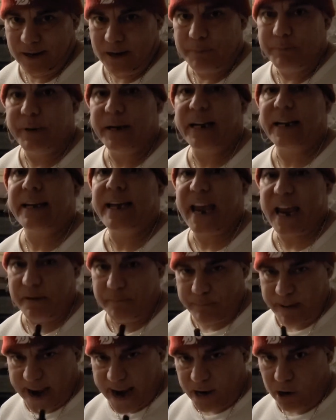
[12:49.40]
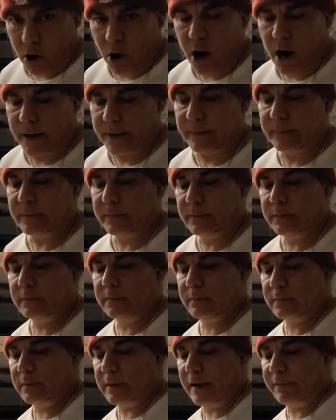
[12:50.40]
but it came back on
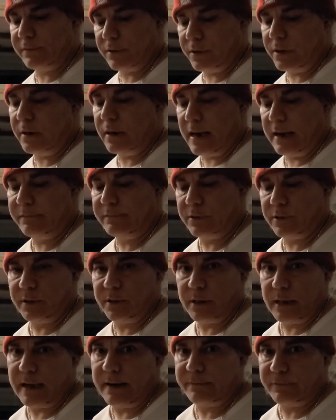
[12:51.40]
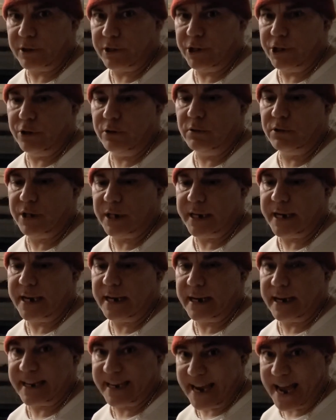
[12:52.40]
after using
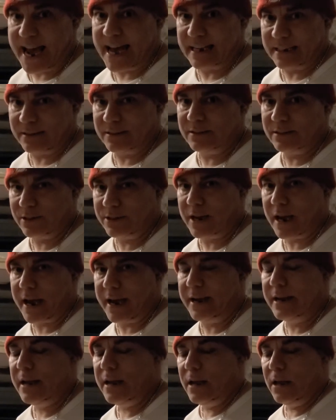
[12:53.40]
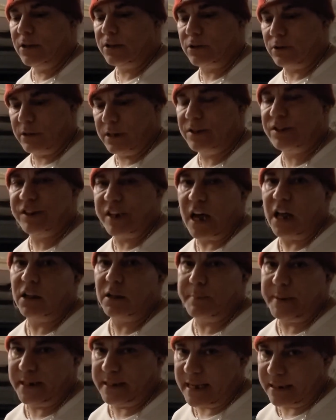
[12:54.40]
it again, okay? So it's telling
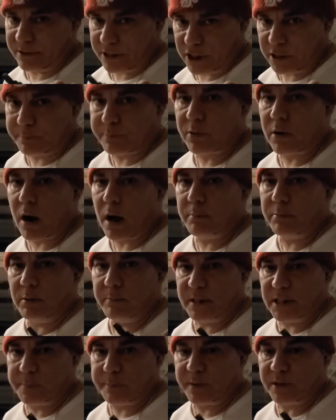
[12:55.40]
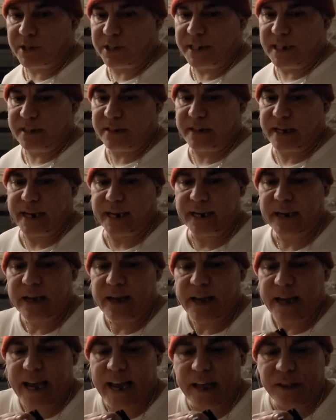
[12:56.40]
me that this problem is persisting
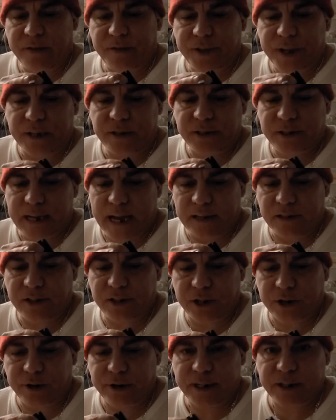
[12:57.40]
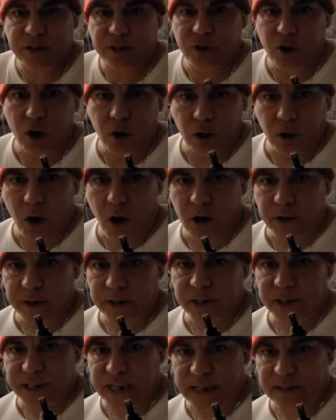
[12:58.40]
and this sensor is no longer
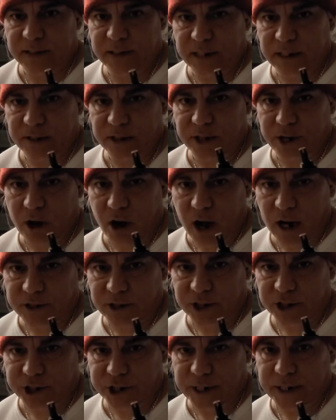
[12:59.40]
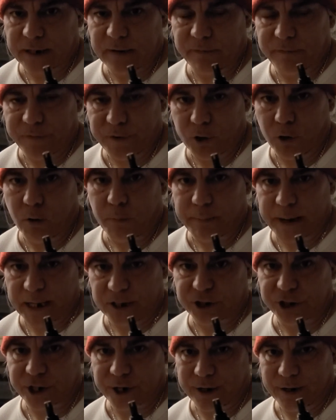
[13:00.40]
sensing the oxygen and fuel
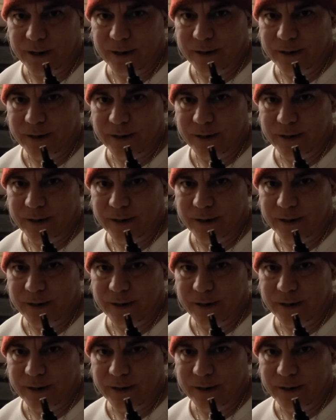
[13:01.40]
mixture,